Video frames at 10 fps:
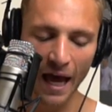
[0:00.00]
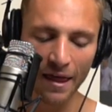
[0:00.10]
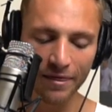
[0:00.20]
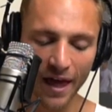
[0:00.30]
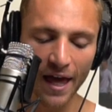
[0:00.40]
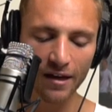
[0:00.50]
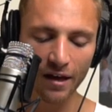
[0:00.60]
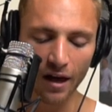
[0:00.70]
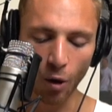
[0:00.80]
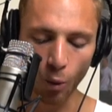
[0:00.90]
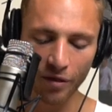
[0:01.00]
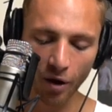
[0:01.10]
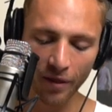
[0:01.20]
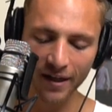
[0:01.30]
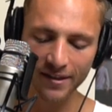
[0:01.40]
And then with
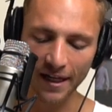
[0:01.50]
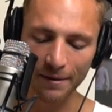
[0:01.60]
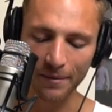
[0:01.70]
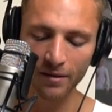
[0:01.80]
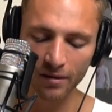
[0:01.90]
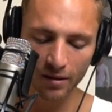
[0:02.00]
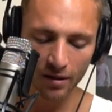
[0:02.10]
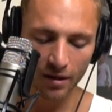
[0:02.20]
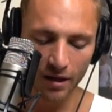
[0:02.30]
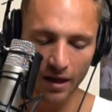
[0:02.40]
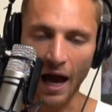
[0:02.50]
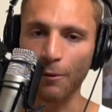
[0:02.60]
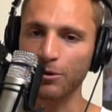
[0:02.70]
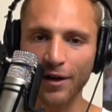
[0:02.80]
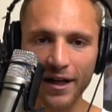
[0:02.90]
all that excitement, I
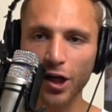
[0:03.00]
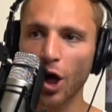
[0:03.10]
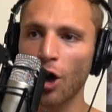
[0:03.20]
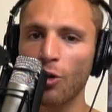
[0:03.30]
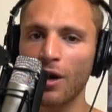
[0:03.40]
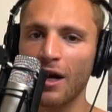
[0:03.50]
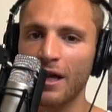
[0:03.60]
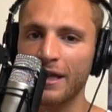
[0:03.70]
was ready to go.